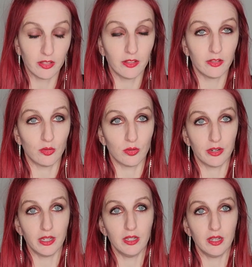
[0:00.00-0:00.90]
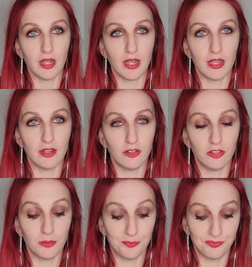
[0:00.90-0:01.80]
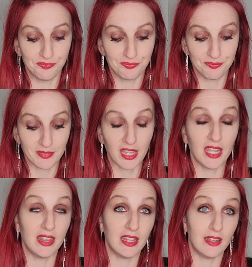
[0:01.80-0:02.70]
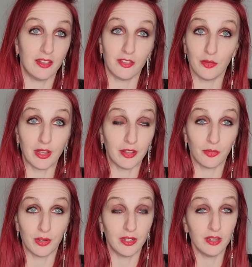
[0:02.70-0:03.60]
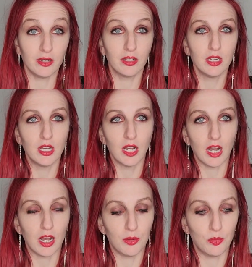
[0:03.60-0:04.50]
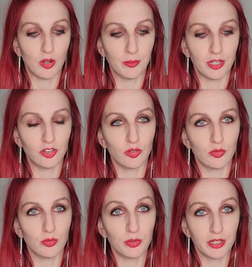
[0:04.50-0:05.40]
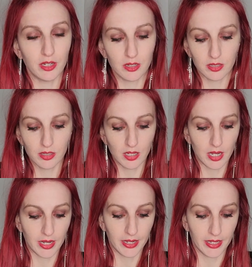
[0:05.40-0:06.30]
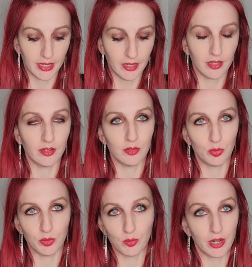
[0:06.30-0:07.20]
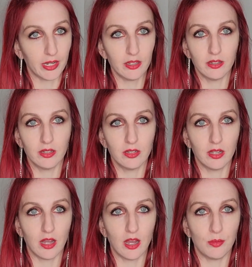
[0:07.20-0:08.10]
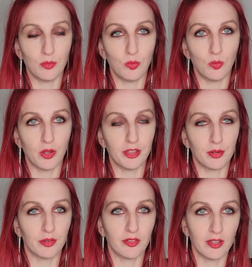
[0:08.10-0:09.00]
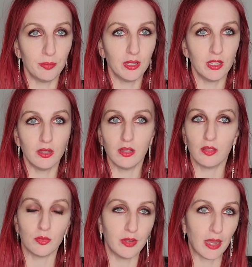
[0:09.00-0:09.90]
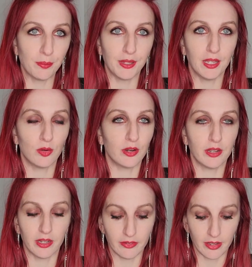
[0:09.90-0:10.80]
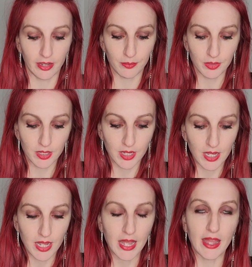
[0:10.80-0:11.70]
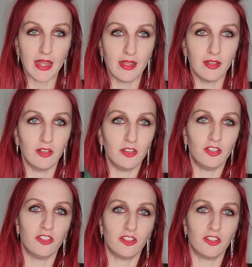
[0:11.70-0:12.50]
the story, and then so that's what I did. While my children were young, I would write while they were sleeping, through napping, or at nighttime. And